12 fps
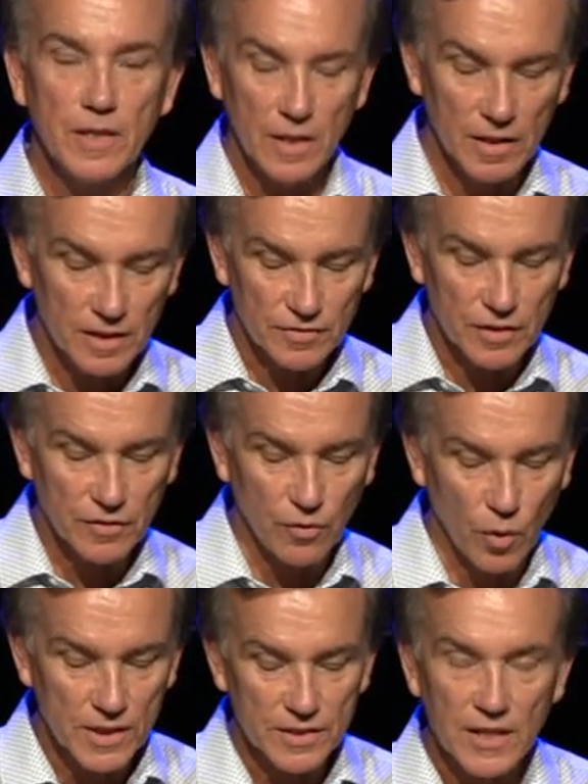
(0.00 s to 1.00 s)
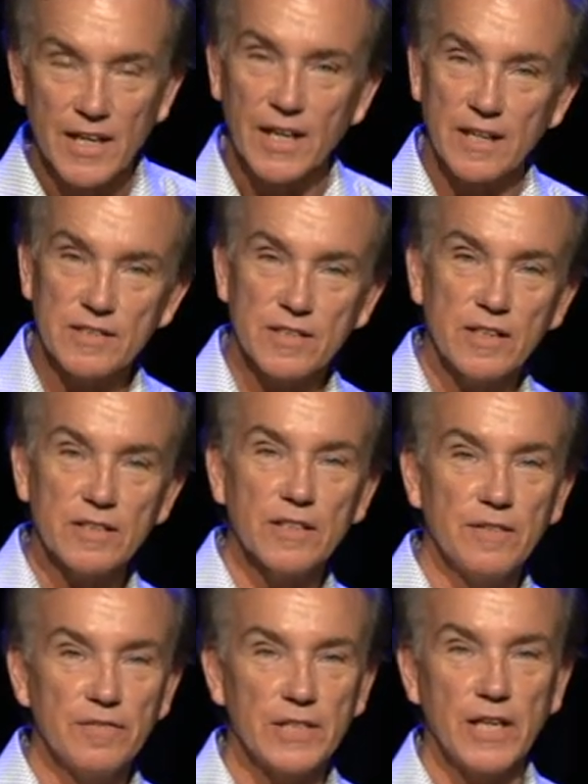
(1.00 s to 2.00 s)
A lifted voice extends
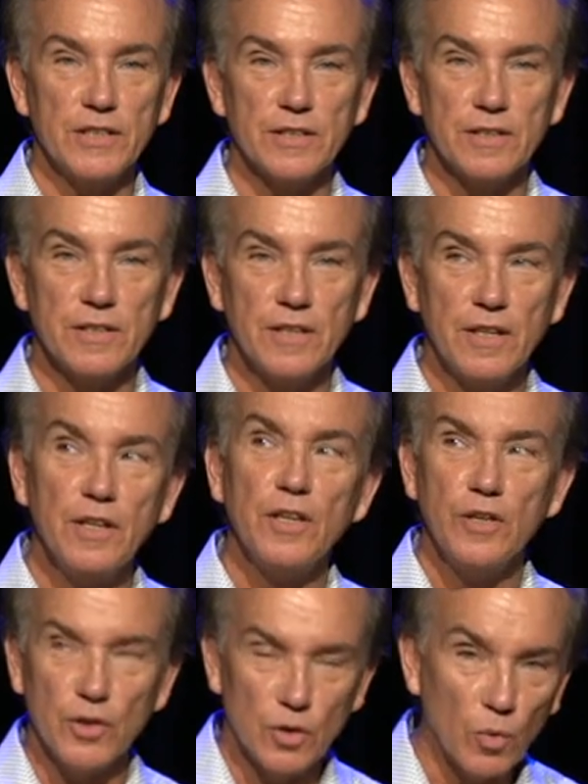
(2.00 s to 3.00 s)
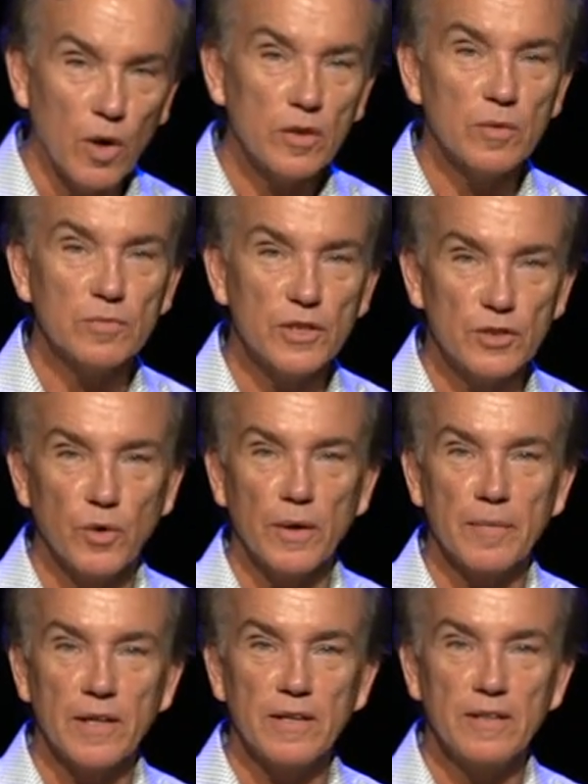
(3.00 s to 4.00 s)
an invitation. You're welcome to join
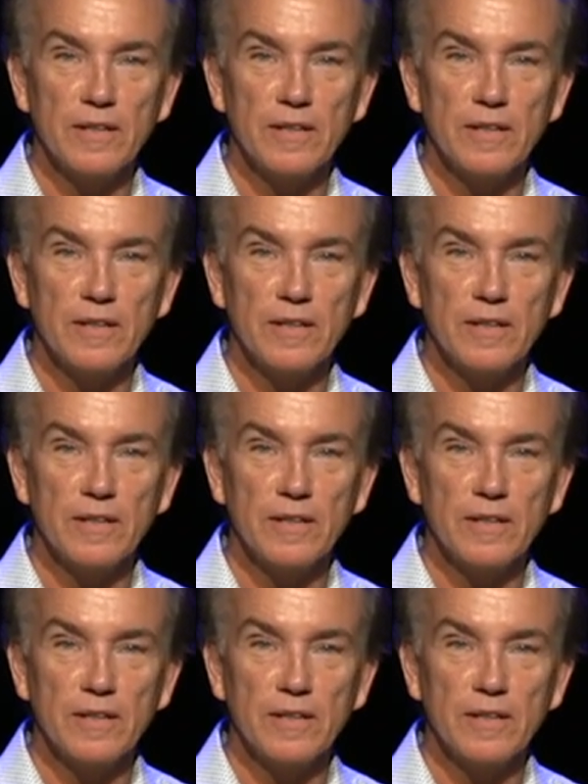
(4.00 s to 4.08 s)
me.